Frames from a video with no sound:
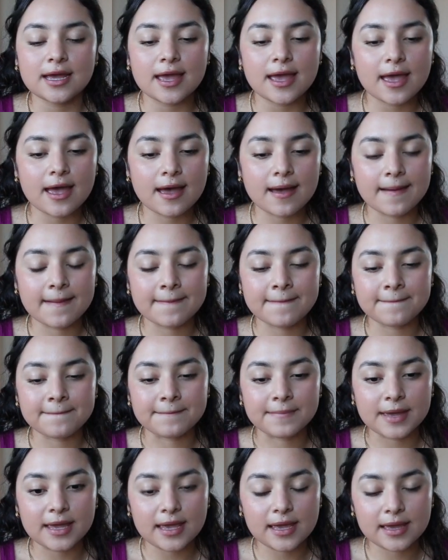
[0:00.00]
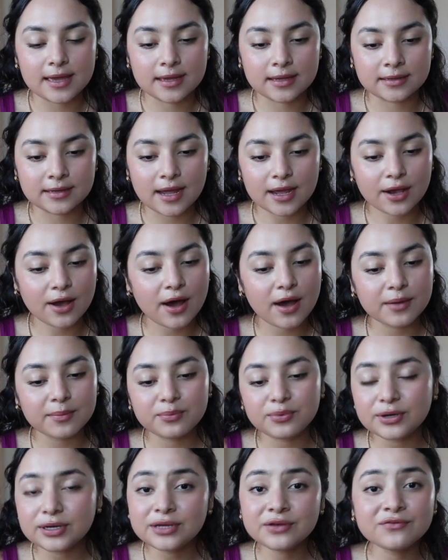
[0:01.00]
and I
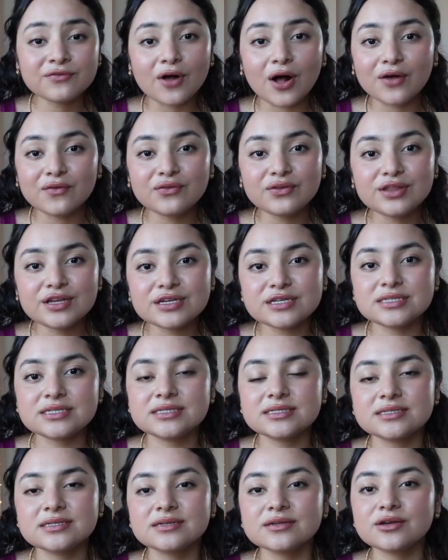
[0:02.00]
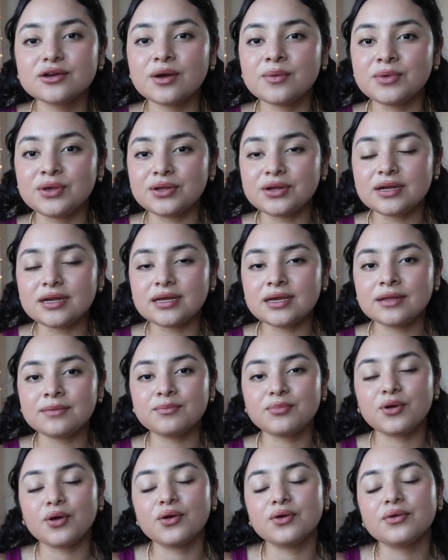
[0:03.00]
got pretty involved with this community
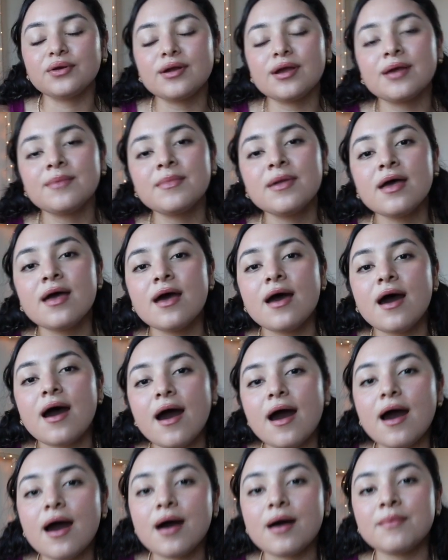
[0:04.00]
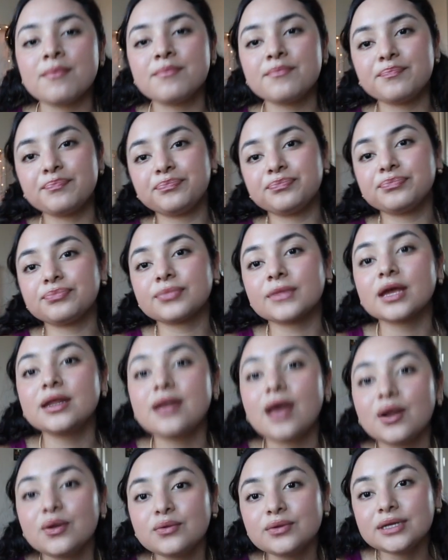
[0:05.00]
and program.
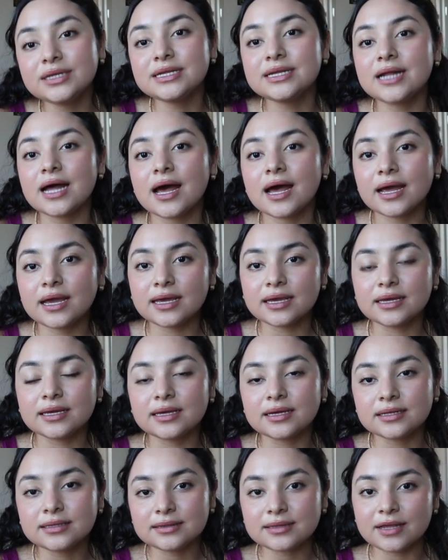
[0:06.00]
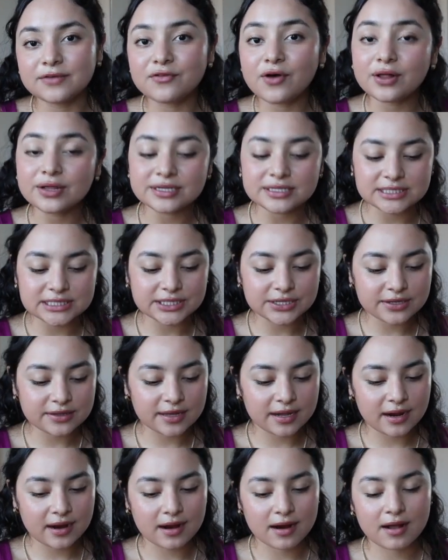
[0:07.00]
Not only did I volunteer
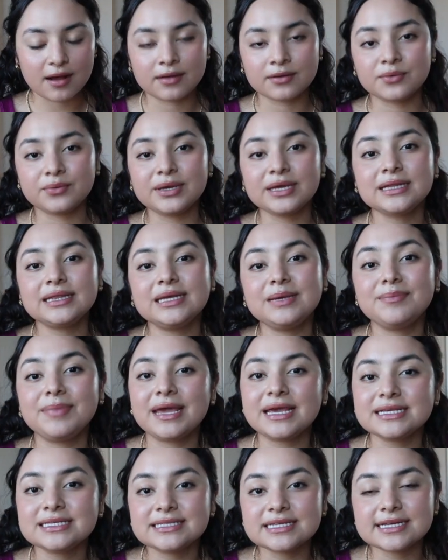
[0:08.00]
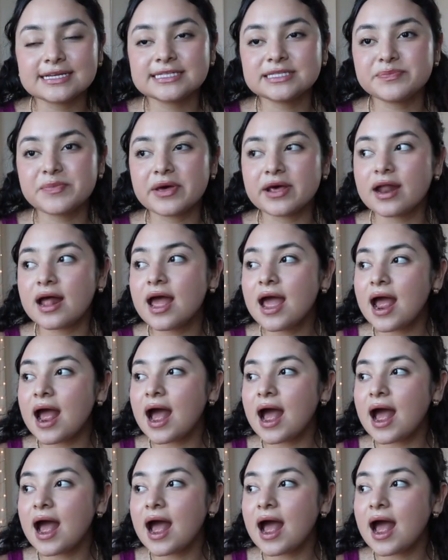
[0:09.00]
there on a weekly basis, but